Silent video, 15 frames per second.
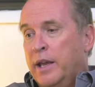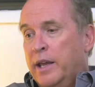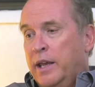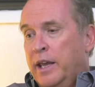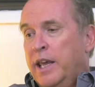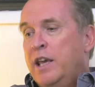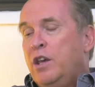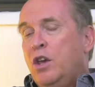
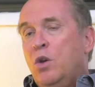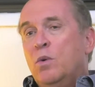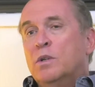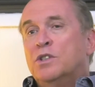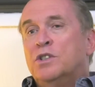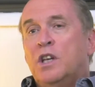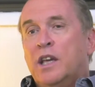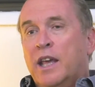EQ
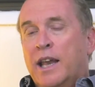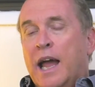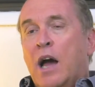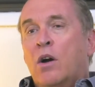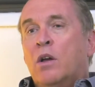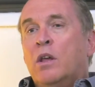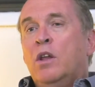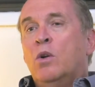is, again, how
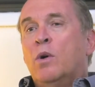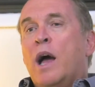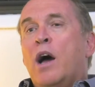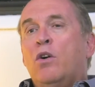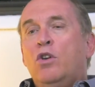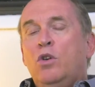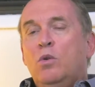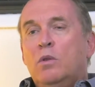
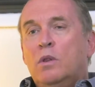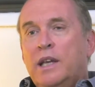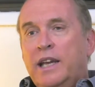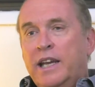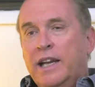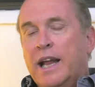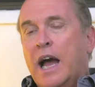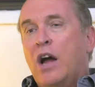do you
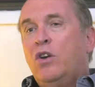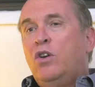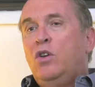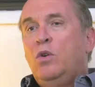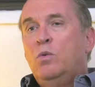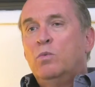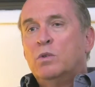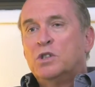lead? How do
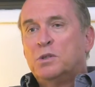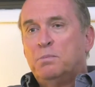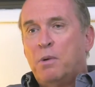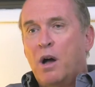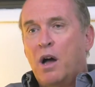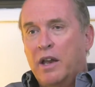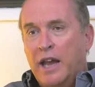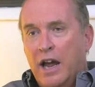you
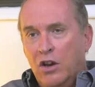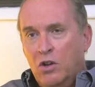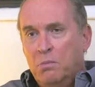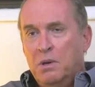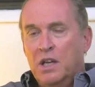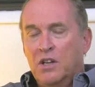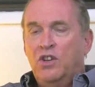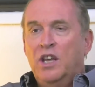respond? How do you
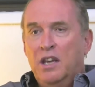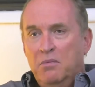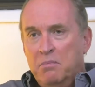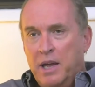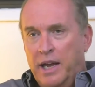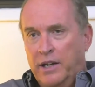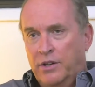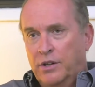be a
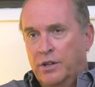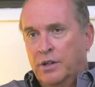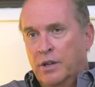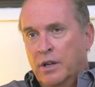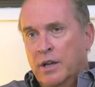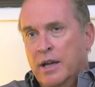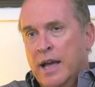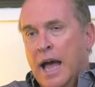teammate?
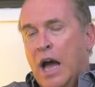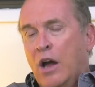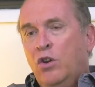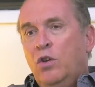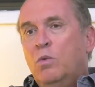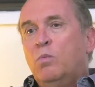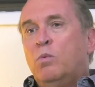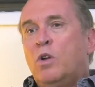How do
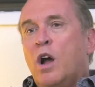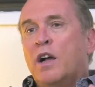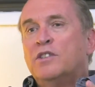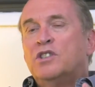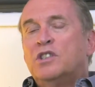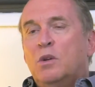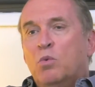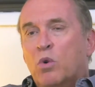you
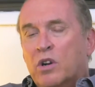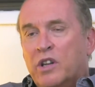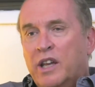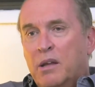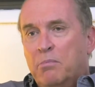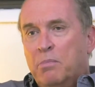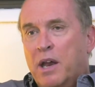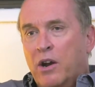constantly work to
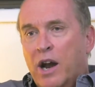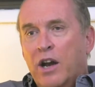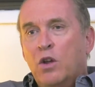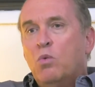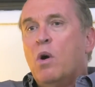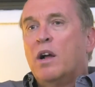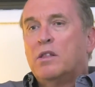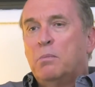get better? How do you
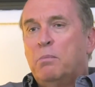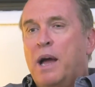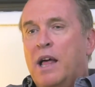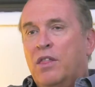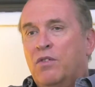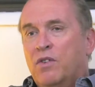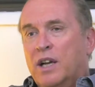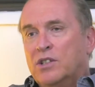walk the path
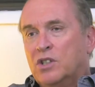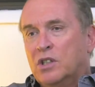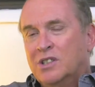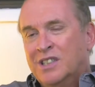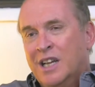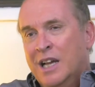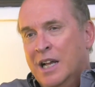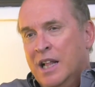of excellence?
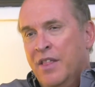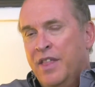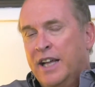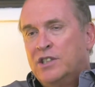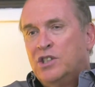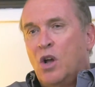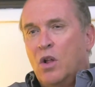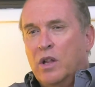
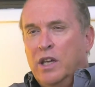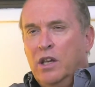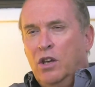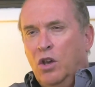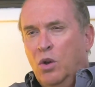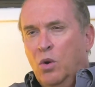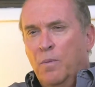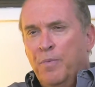That's all
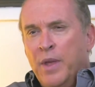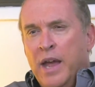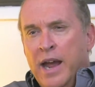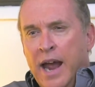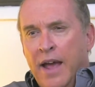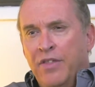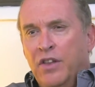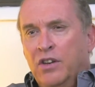EQ.
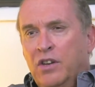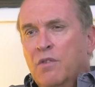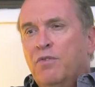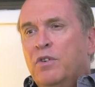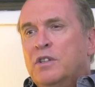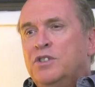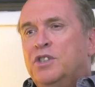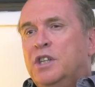And the
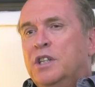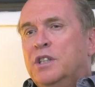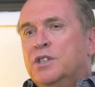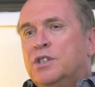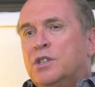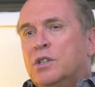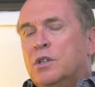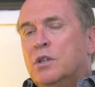difference is